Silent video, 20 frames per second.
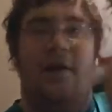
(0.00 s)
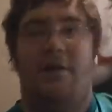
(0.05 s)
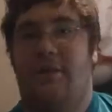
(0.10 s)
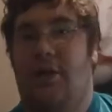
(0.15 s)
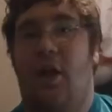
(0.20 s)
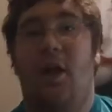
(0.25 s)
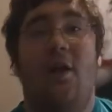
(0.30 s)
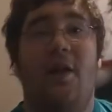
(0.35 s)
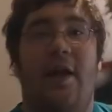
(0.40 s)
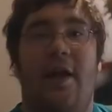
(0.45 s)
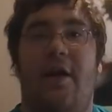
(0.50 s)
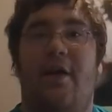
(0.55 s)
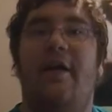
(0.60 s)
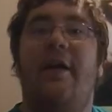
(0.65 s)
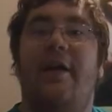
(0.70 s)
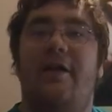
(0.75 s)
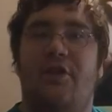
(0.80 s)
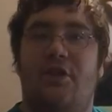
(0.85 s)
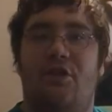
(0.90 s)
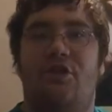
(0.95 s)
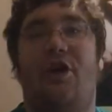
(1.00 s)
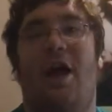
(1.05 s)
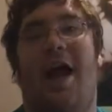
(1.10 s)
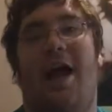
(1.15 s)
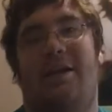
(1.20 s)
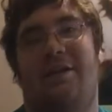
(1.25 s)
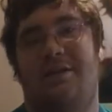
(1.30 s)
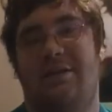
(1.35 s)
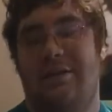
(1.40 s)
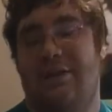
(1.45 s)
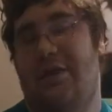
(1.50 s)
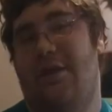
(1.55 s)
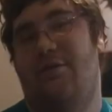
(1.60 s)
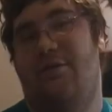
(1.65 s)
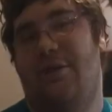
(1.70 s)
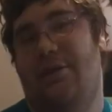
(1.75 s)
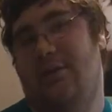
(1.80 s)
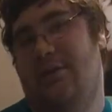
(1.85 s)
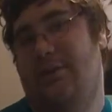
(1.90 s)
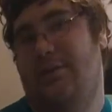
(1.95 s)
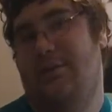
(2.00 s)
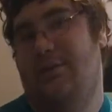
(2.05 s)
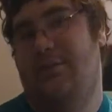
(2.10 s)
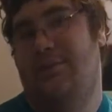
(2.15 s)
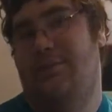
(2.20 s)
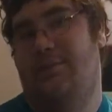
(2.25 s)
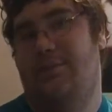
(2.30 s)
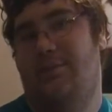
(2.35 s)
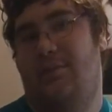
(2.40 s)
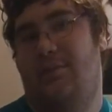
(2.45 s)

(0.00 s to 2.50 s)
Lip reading: there's a hilarious crash sequence,